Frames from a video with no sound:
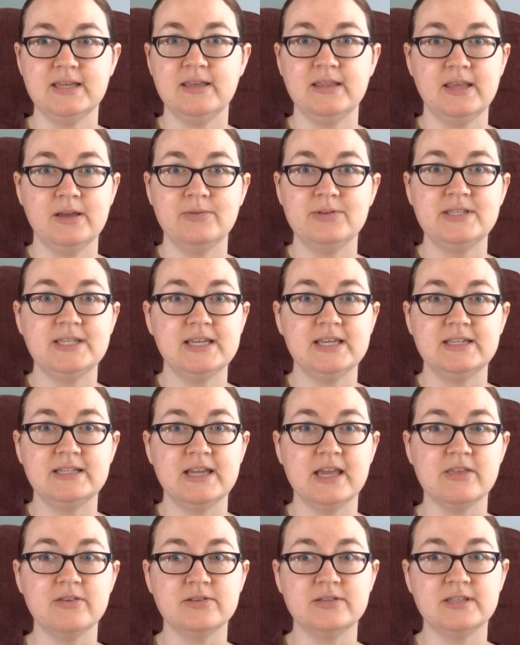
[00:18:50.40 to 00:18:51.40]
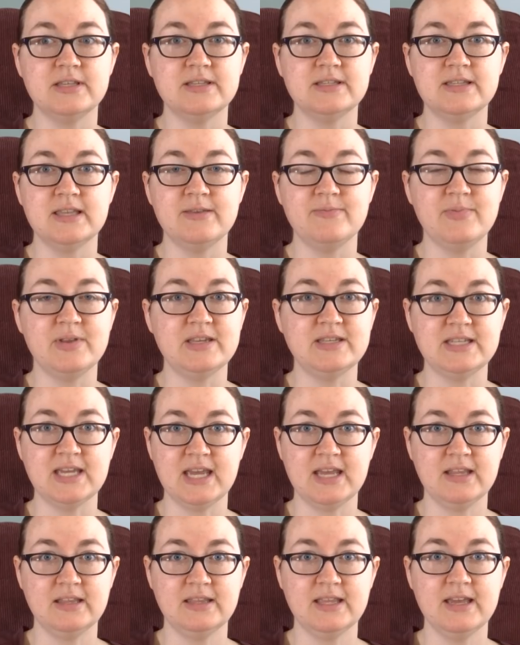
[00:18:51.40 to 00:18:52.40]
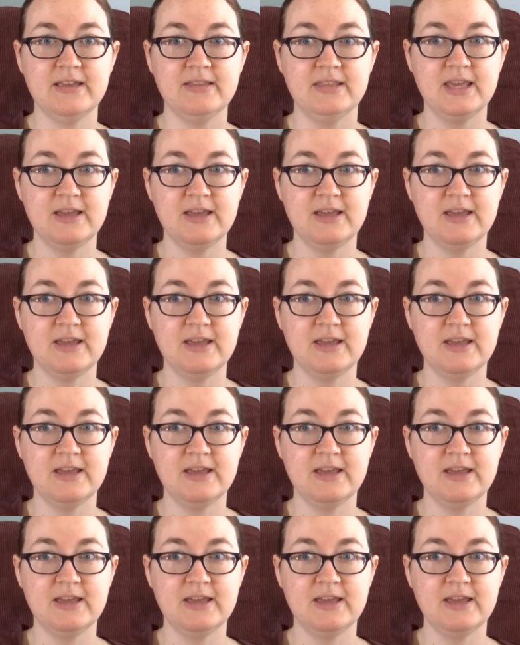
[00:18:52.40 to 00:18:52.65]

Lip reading: they would sing it together since they were dating.